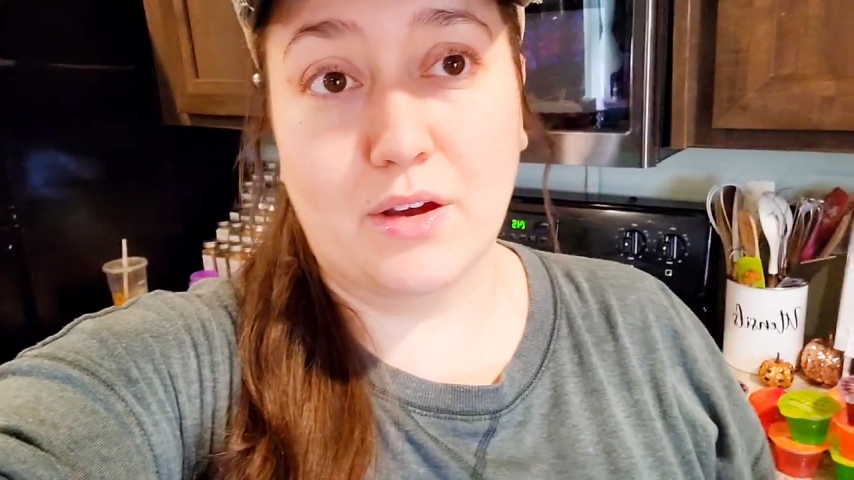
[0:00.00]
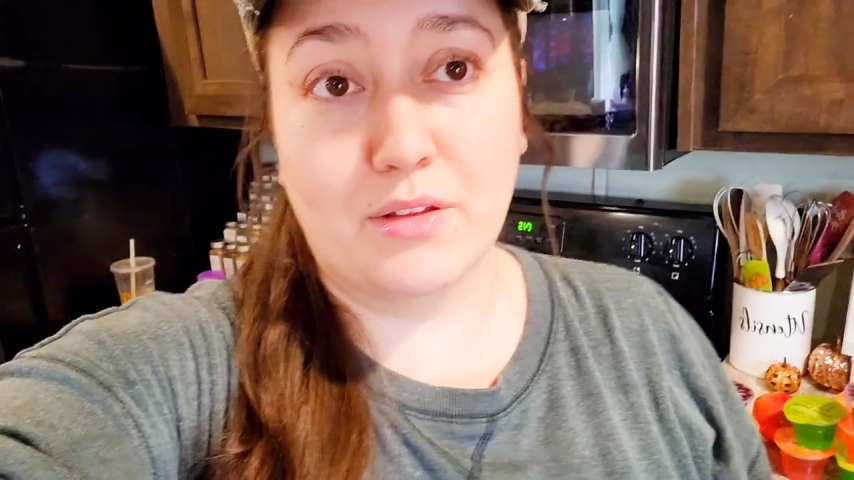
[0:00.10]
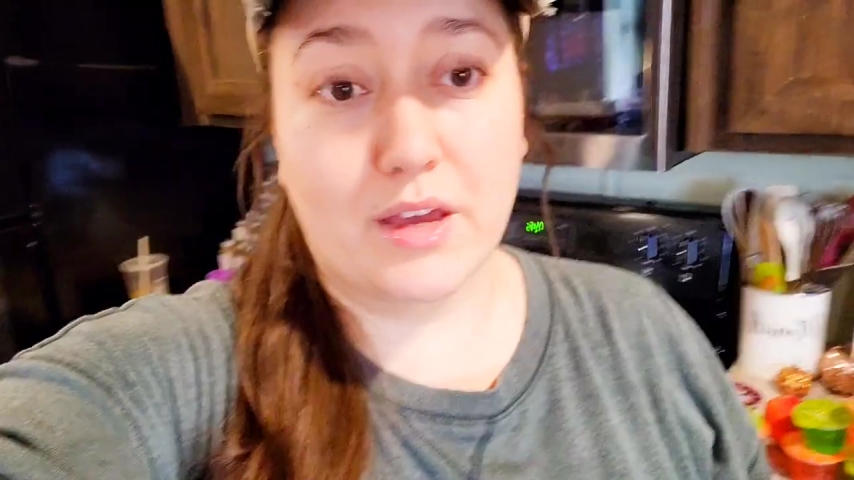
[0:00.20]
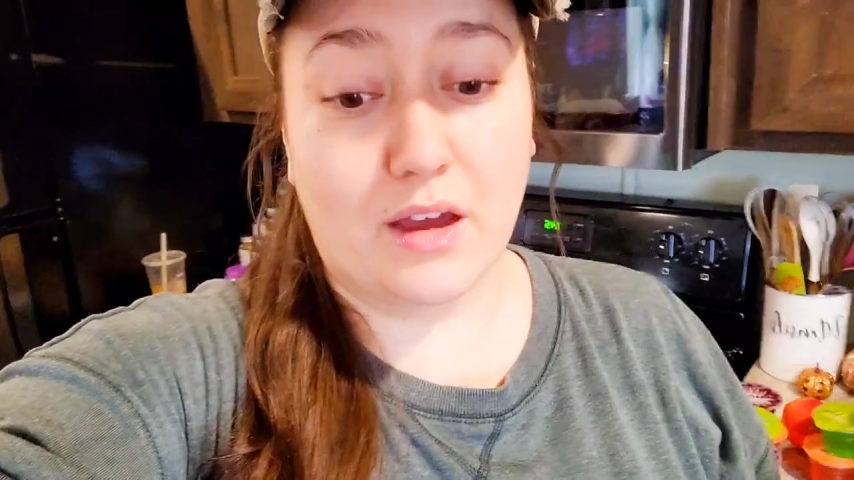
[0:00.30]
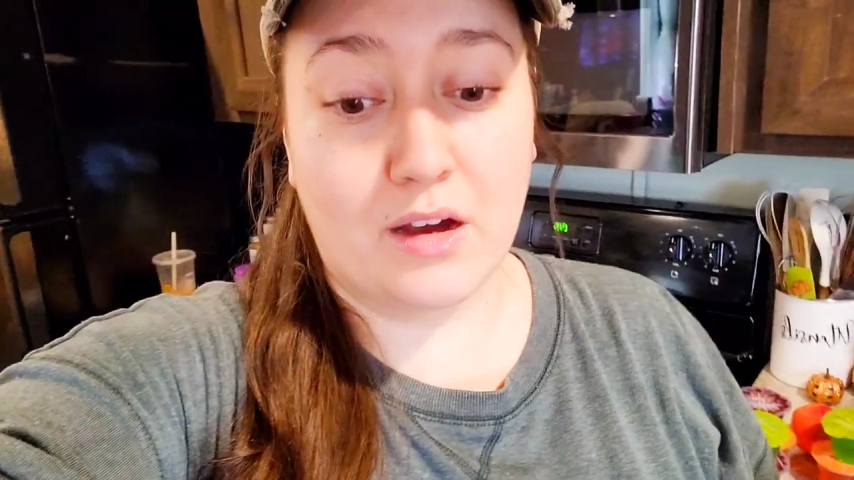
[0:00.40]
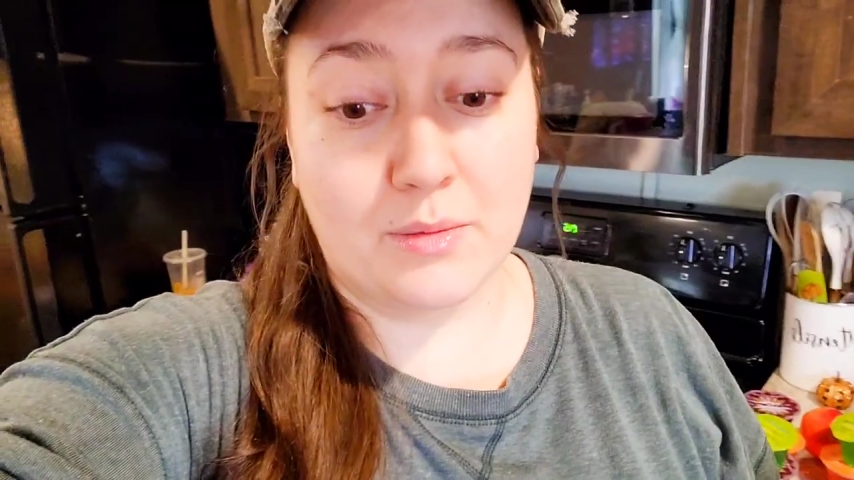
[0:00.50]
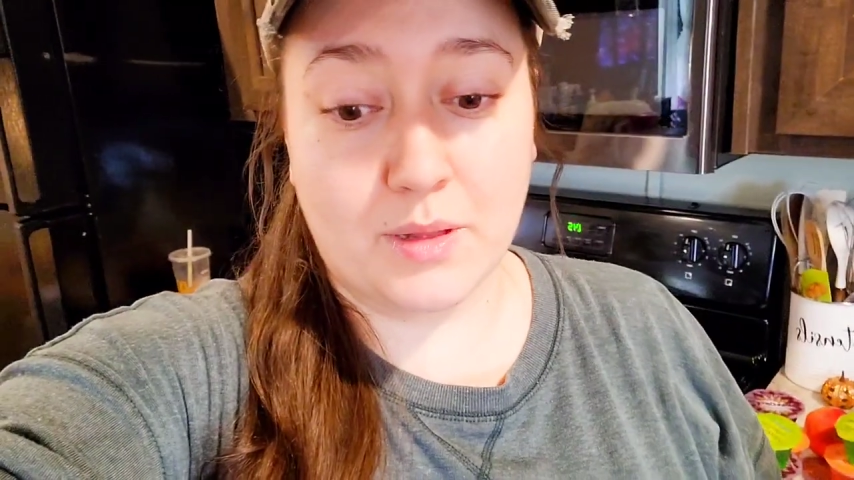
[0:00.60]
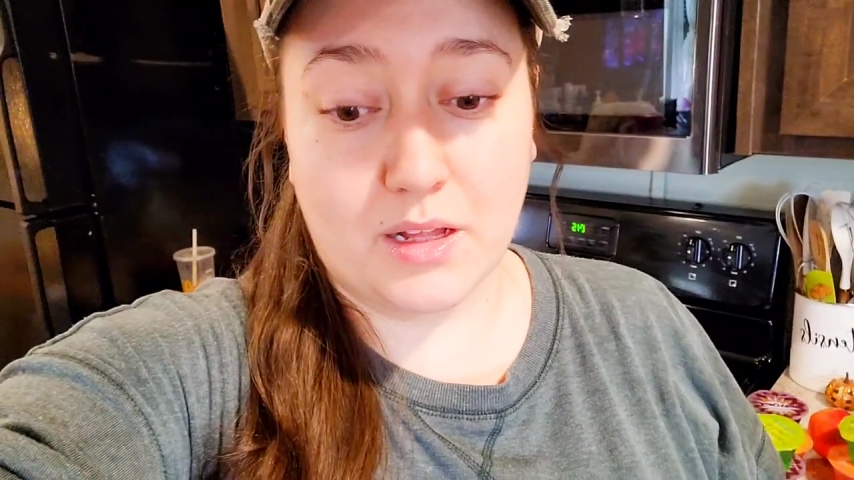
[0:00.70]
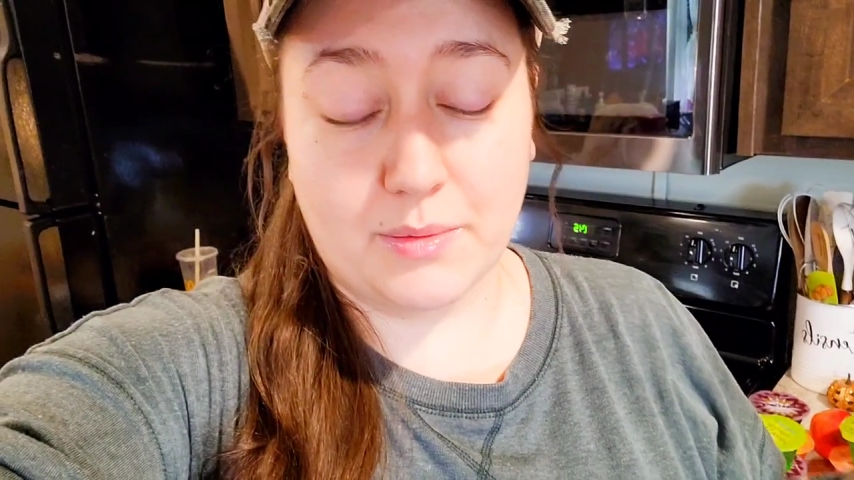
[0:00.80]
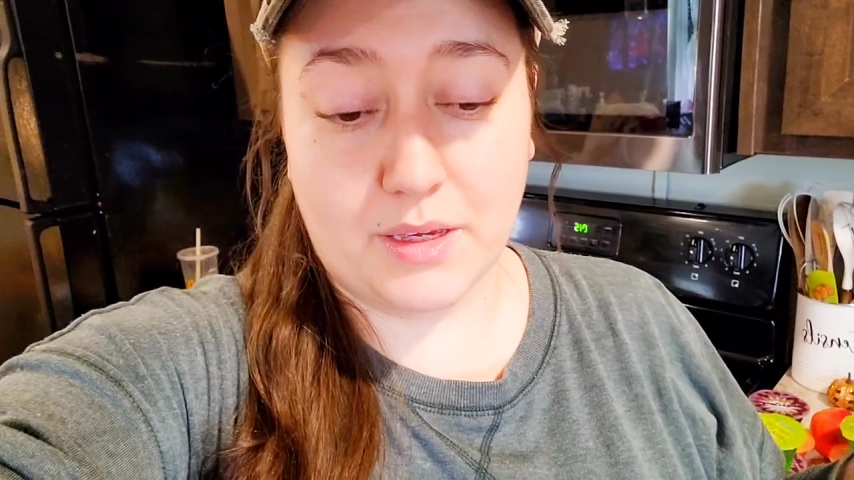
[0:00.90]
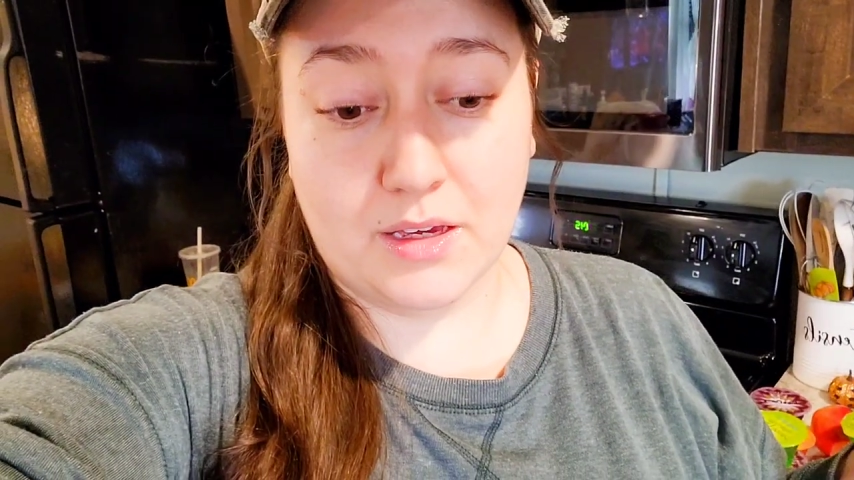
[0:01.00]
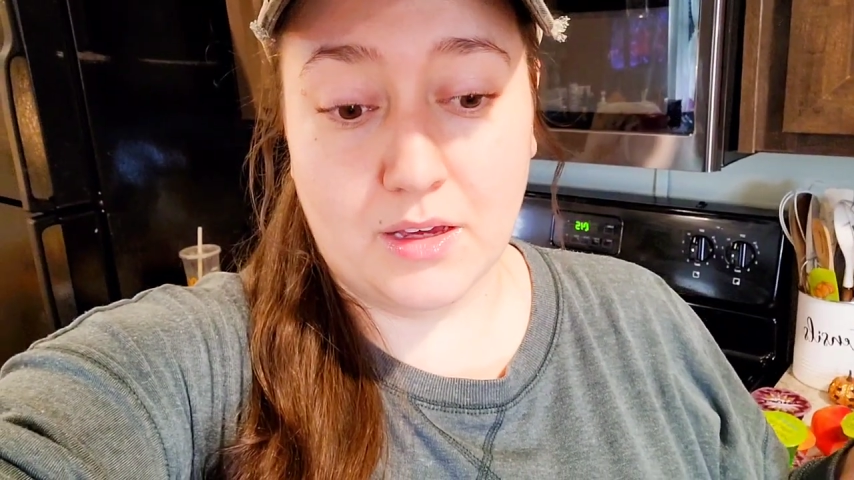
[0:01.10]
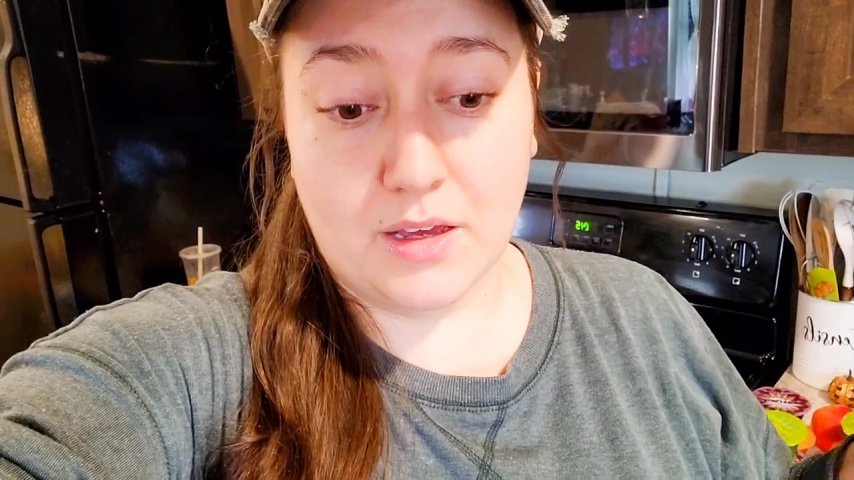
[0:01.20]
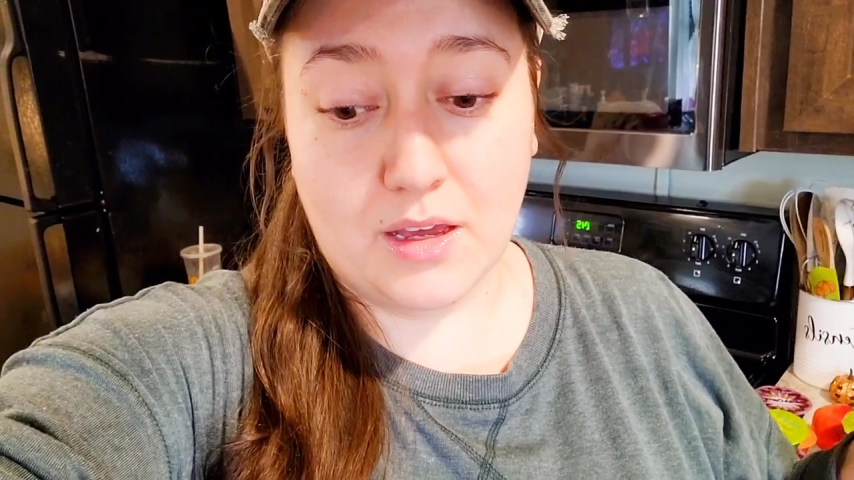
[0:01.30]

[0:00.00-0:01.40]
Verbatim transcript: and go look at Hobby Lobby.